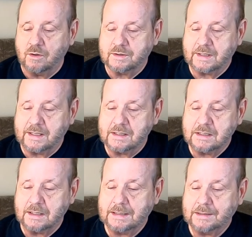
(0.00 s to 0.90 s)
Okay,
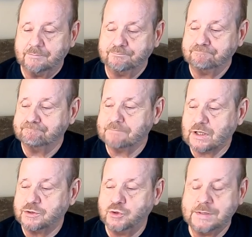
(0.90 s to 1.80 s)
um,
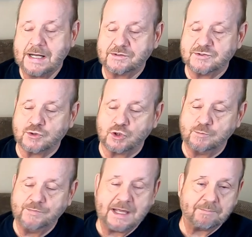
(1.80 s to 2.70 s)
do not
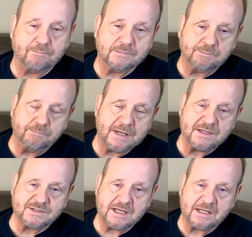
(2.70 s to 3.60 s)
disturb. That
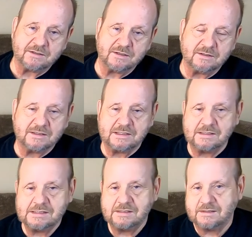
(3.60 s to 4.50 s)
means that
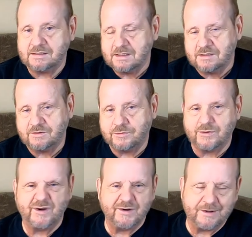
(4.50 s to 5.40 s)

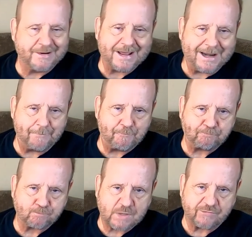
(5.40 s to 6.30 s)
during the night,
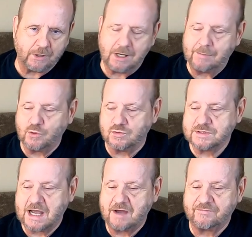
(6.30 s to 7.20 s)
if an alarm
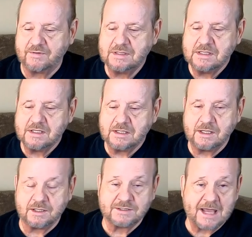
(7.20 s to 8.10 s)
goes off,
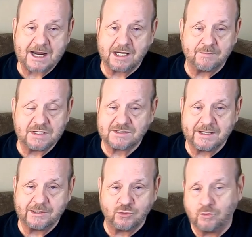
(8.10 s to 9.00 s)
it's not going to be
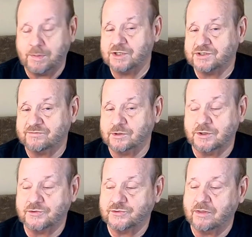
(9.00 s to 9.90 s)
sending you a bunch of
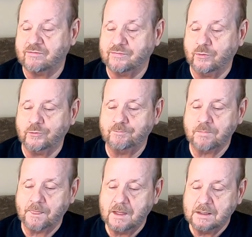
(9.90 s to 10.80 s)
alerts on the
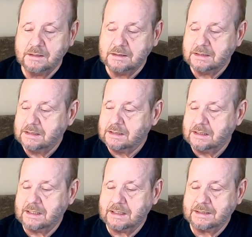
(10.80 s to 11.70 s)
phone.
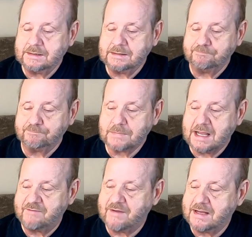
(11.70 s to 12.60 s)
And
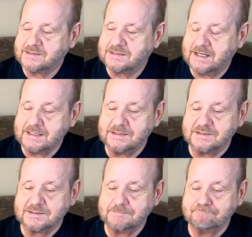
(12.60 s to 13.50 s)
advanced
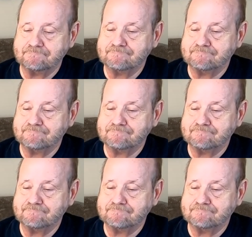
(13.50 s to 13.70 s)
settings.